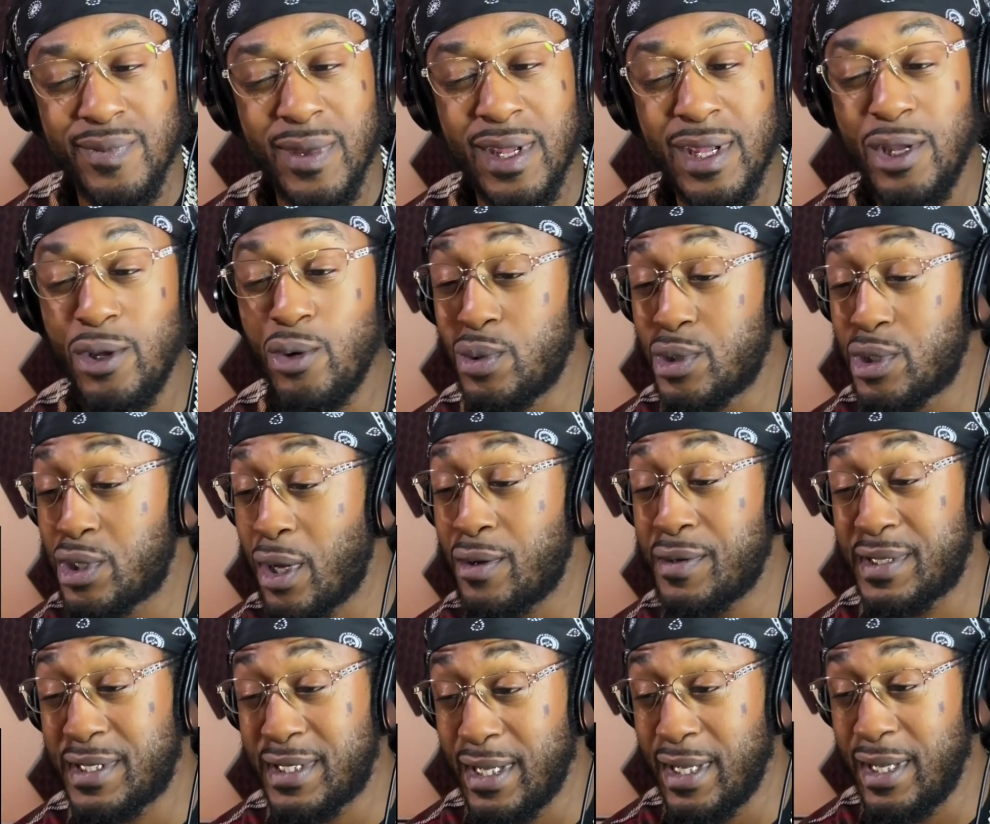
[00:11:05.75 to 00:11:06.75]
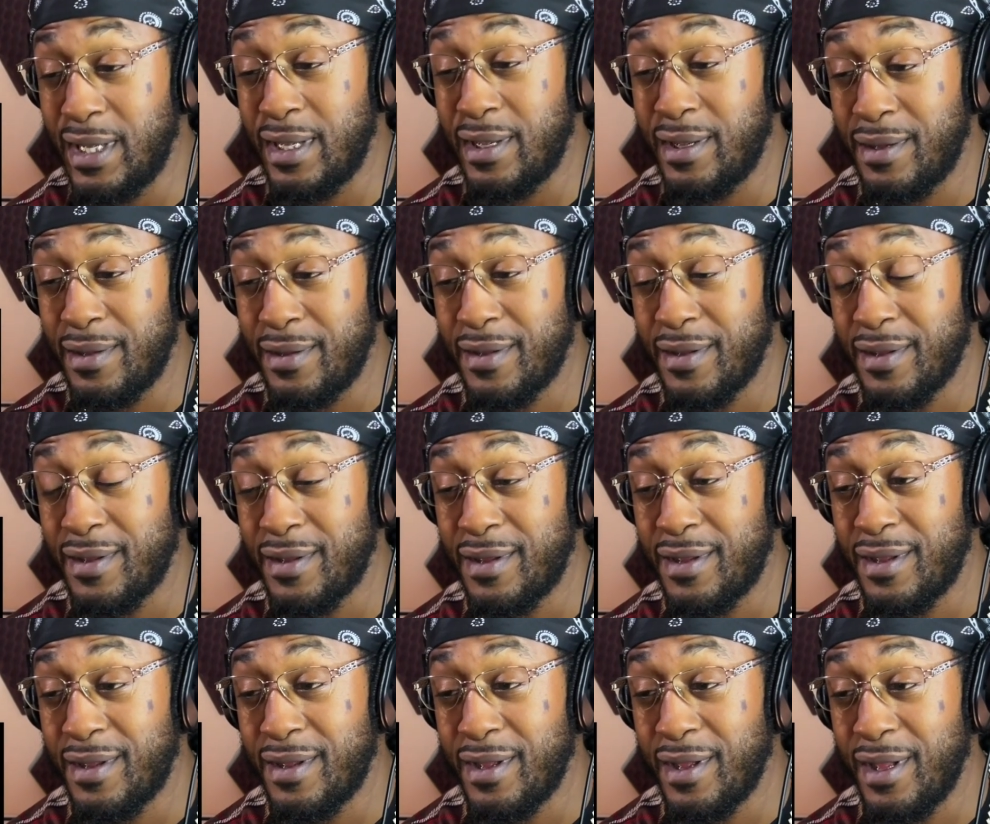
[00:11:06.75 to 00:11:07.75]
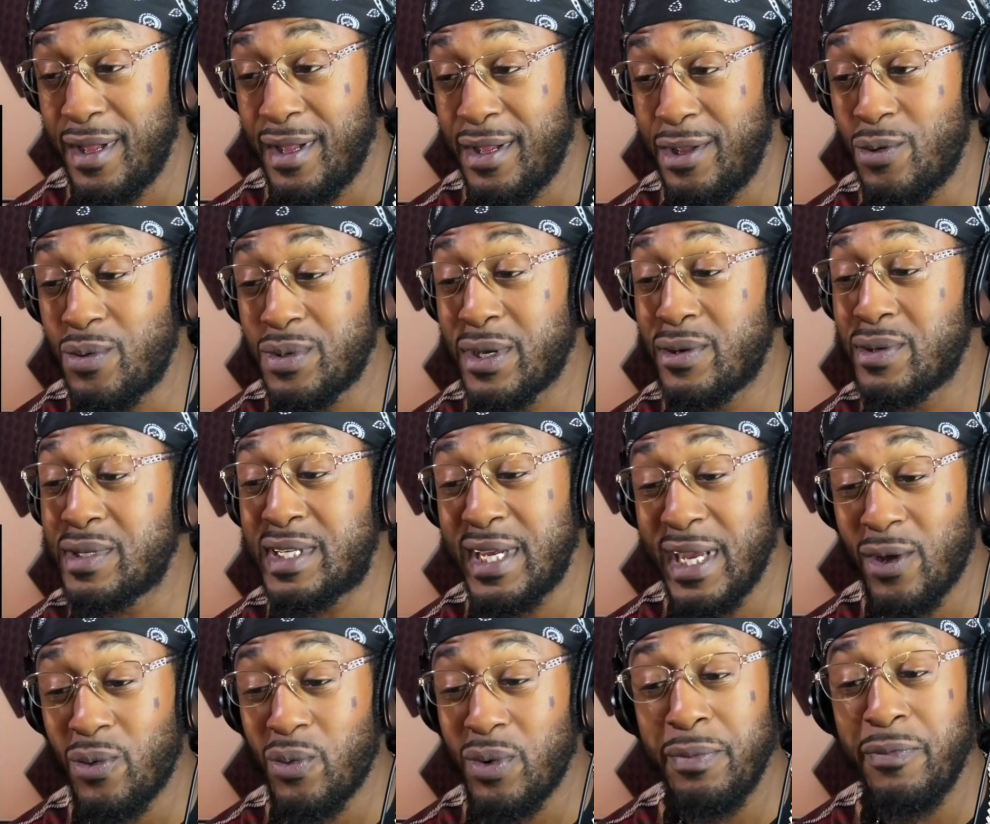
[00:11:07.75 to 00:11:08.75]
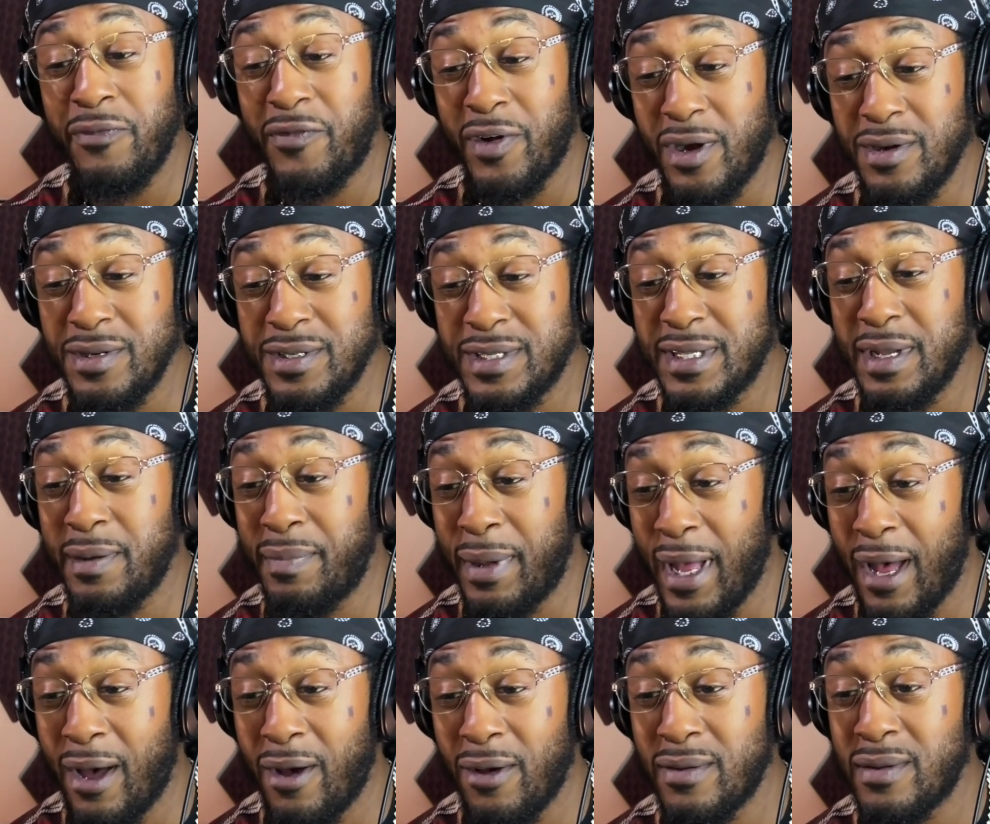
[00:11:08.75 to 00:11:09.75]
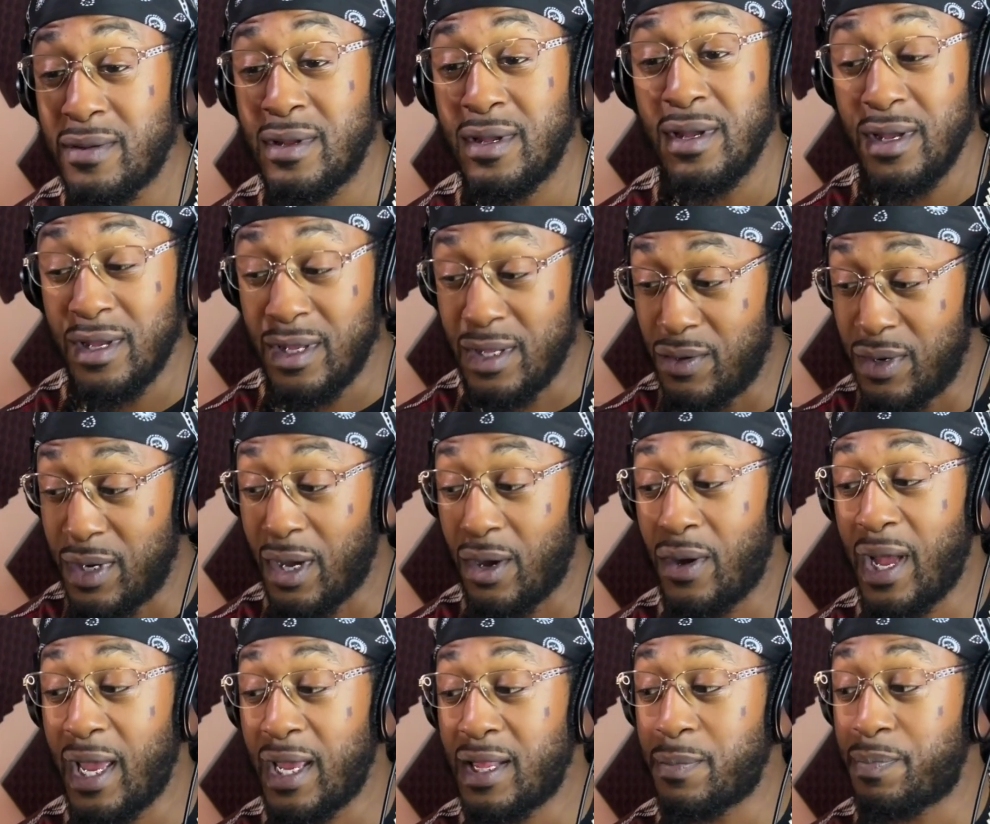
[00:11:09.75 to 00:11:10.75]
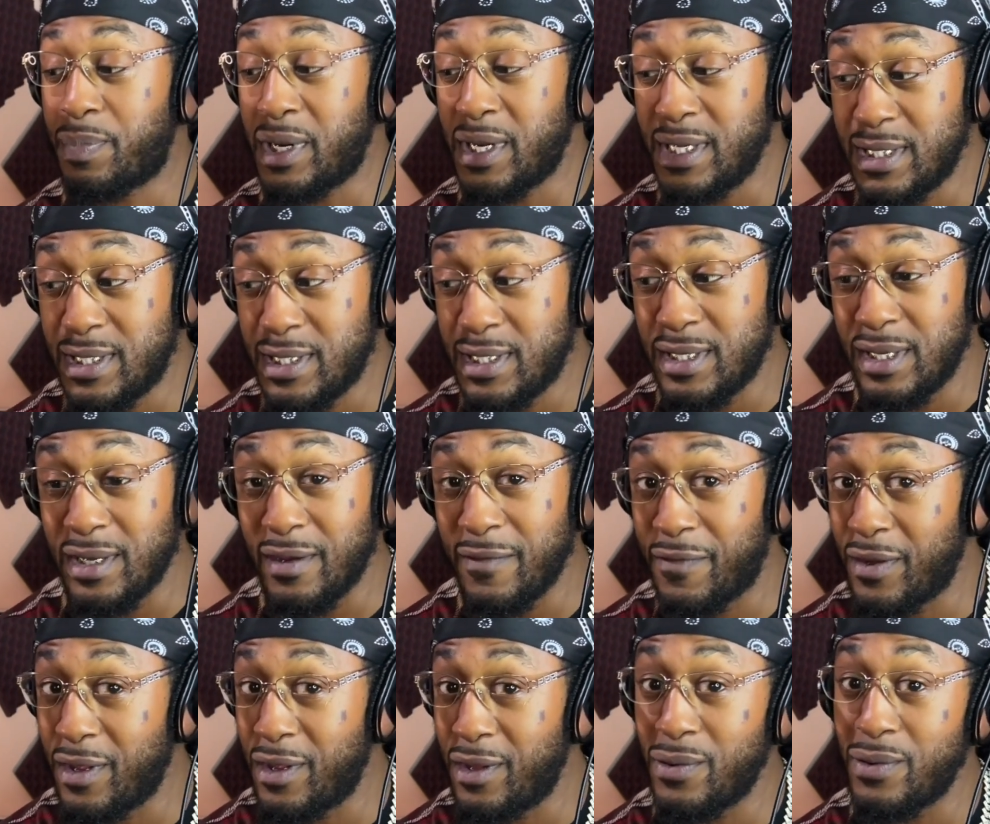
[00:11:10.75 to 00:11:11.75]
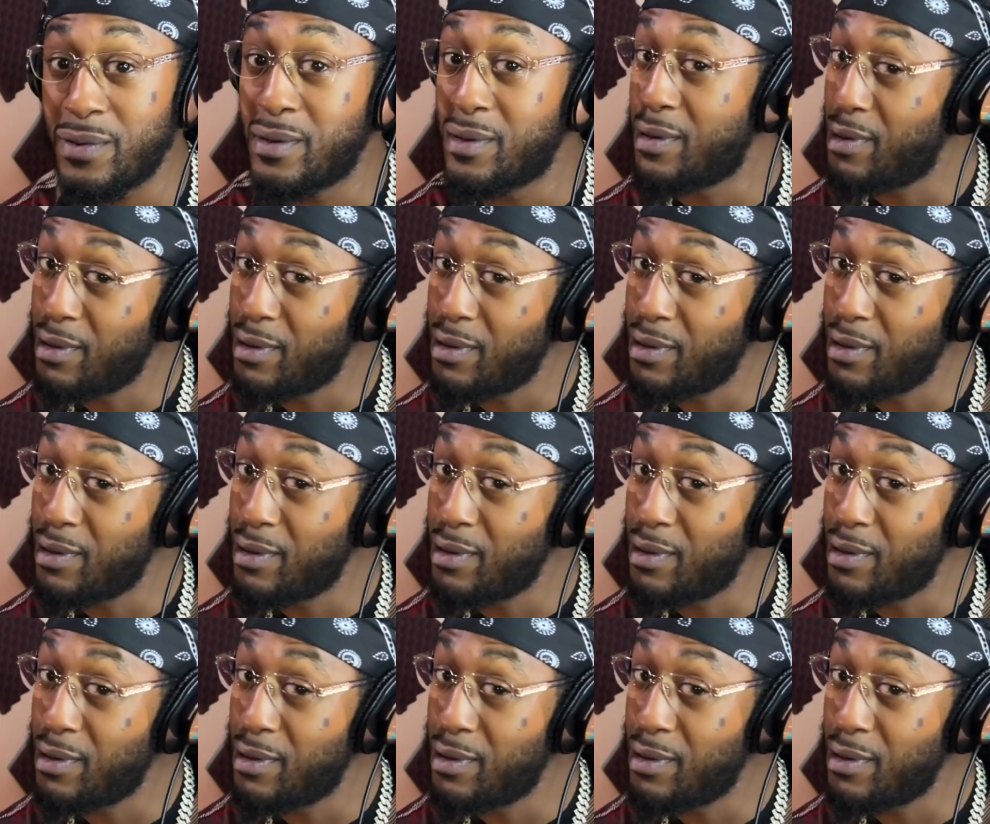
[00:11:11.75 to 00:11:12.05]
You was going to see. You was going to check with him first about, you know, hey, the police is looking for you.